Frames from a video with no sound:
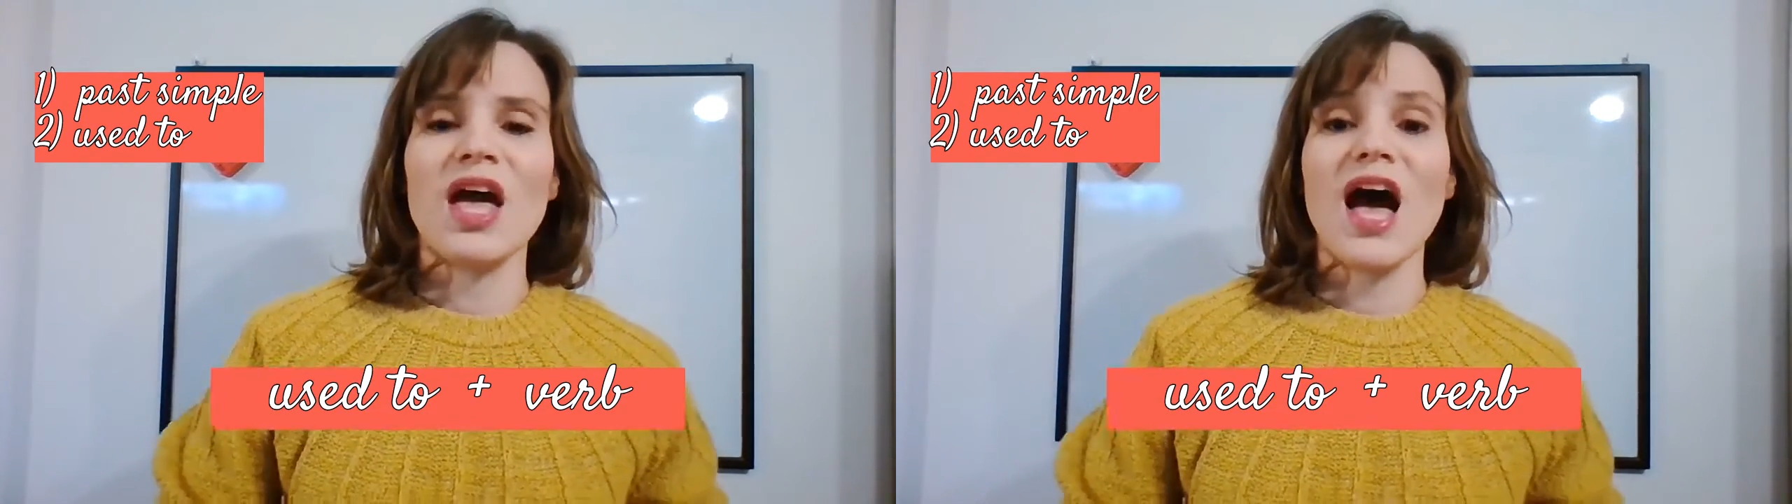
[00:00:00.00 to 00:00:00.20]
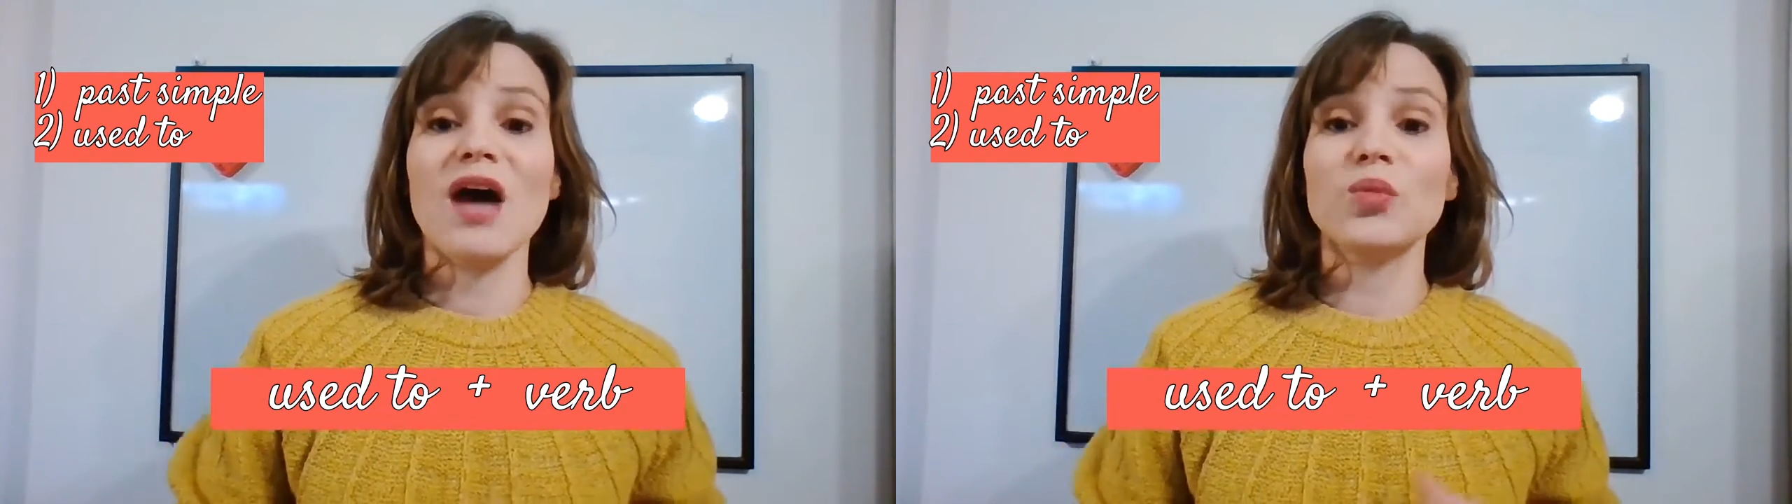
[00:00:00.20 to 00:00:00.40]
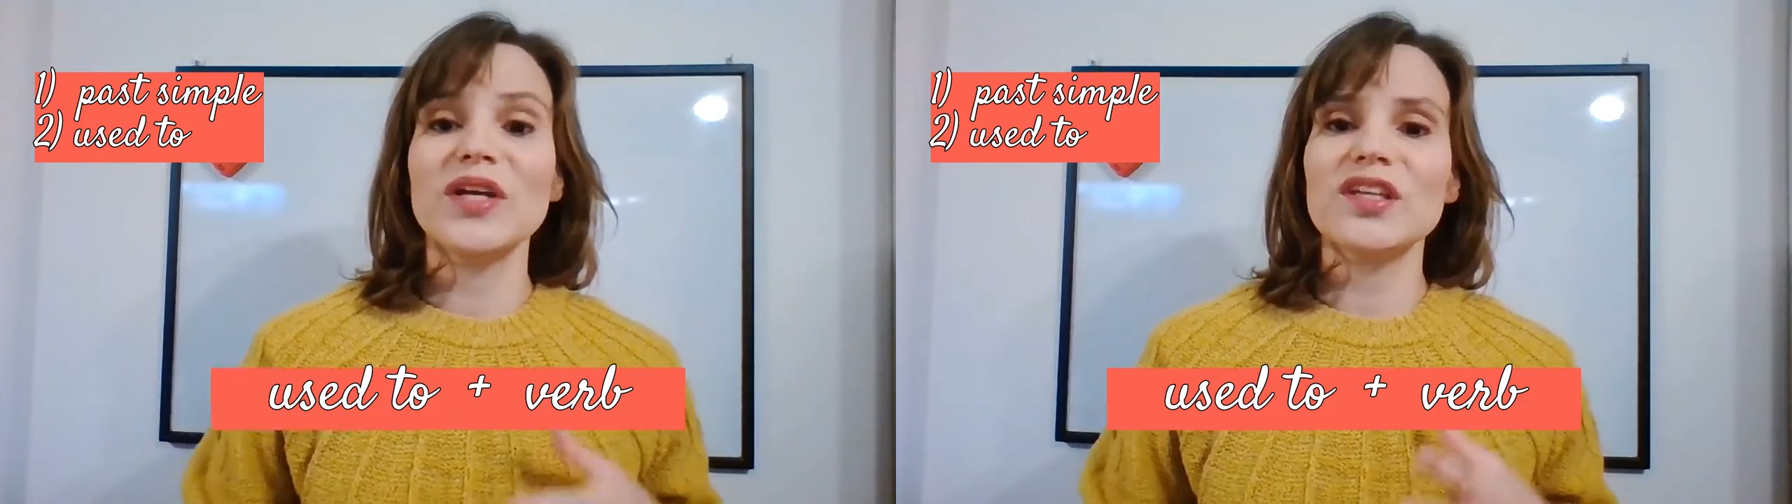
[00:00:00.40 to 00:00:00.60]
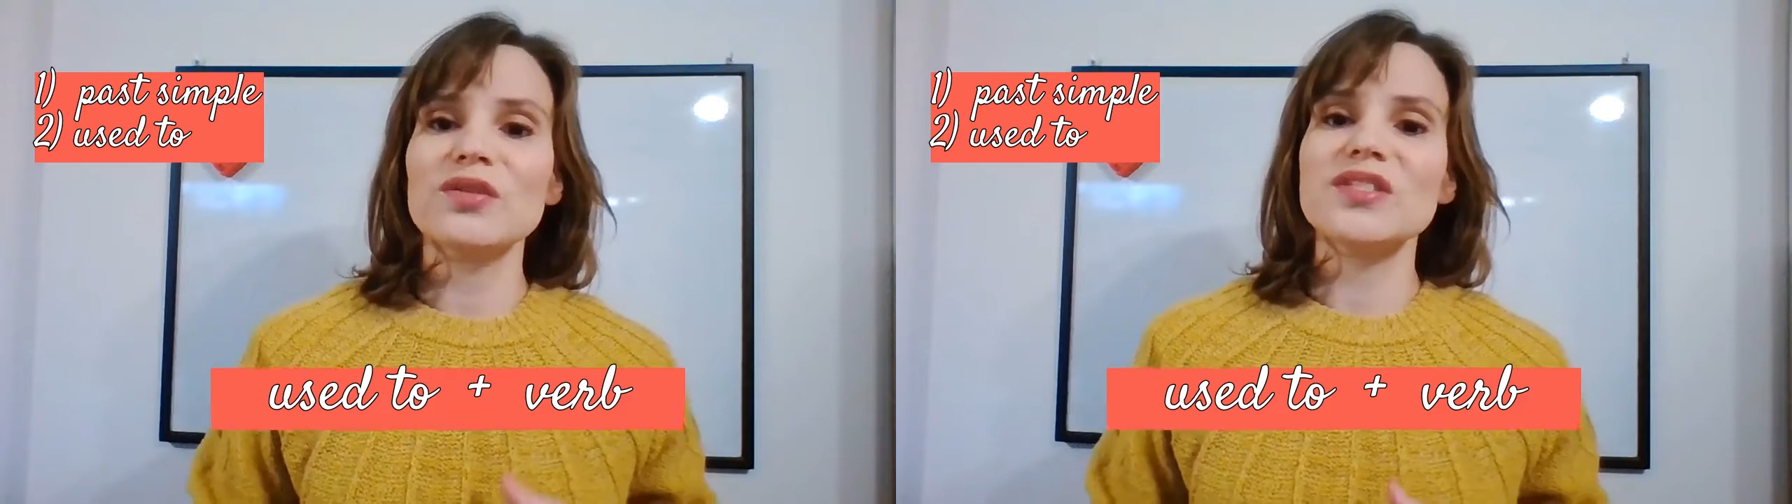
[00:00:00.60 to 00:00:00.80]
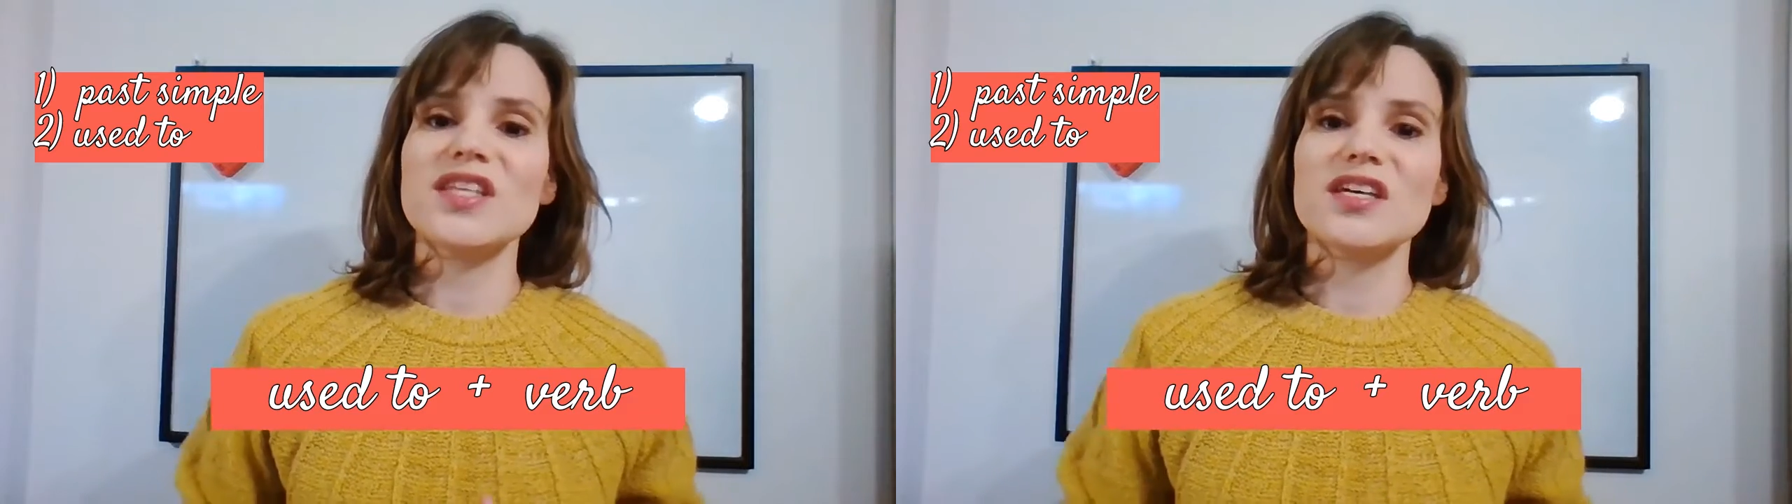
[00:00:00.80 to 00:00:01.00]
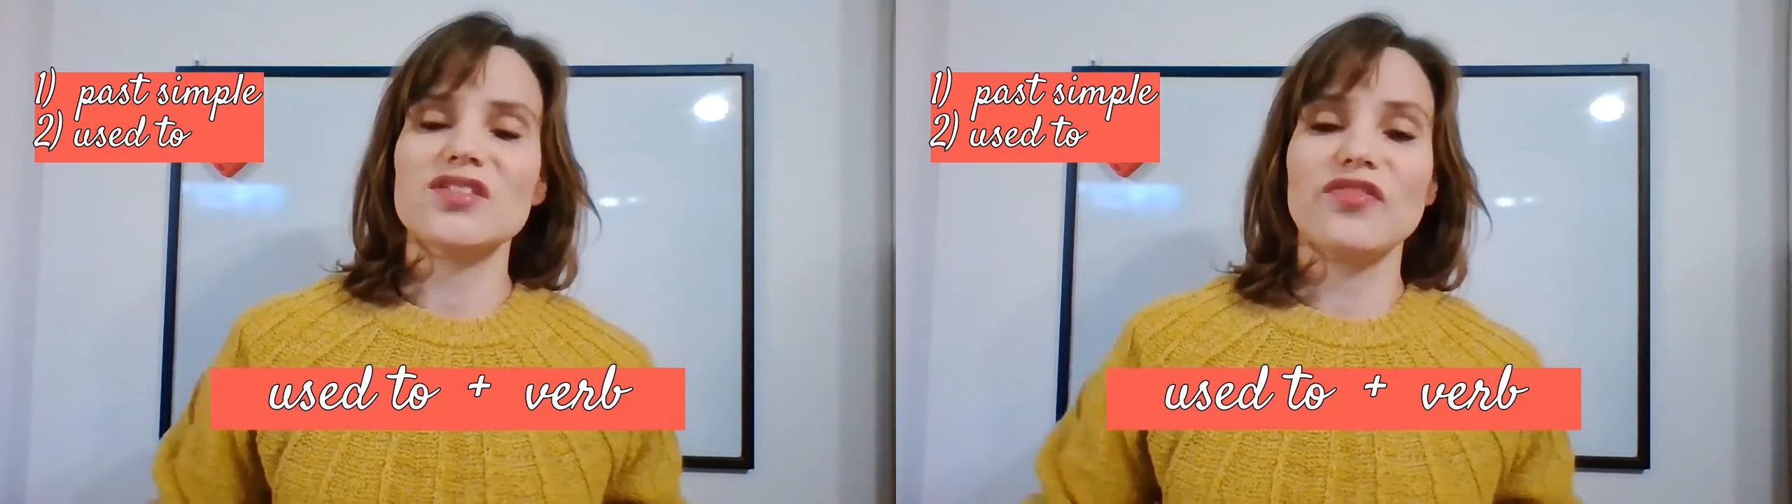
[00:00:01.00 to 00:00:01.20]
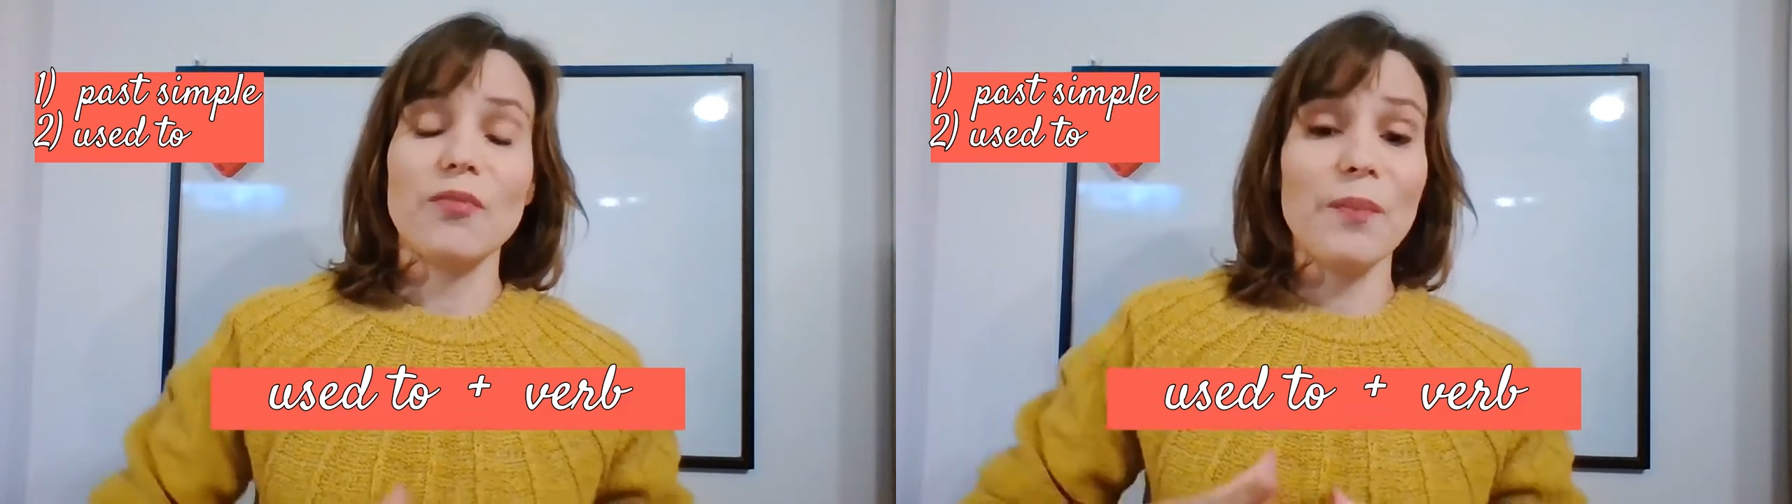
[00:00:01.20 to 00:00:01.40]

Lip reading: and we use this for